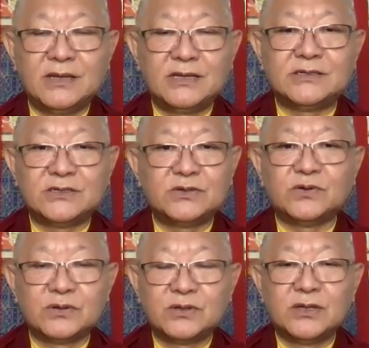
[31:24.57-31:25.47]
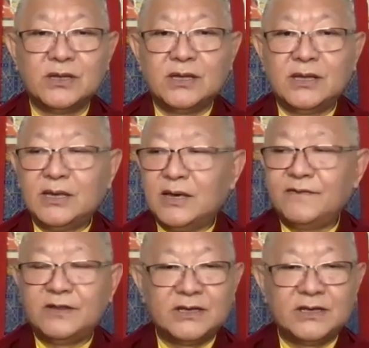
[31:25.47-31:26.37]
It's so,
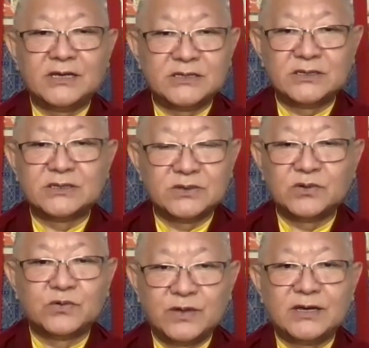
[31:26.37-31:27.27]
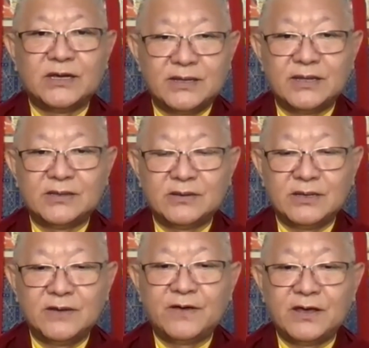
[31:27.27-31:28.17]
everything is so quickly.
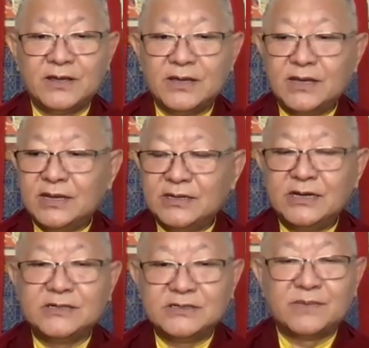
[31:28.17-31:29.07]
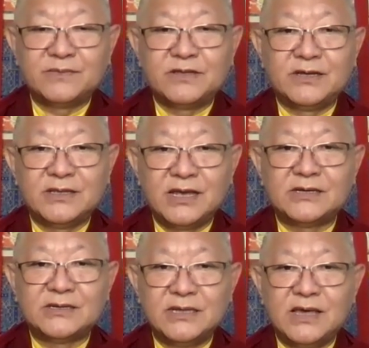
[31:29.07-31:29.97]
If I did something
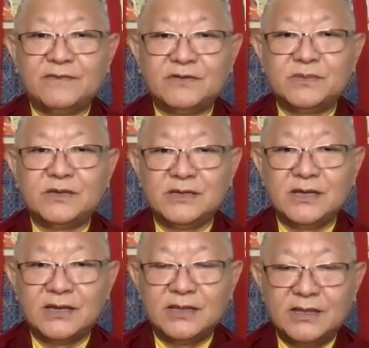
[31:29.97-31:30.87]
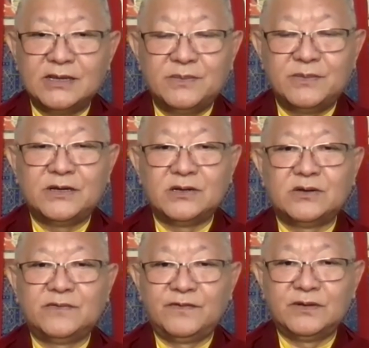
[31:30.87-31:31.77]
that gives me a little bit
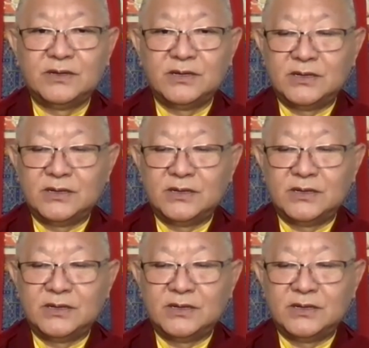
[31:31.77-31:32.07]
of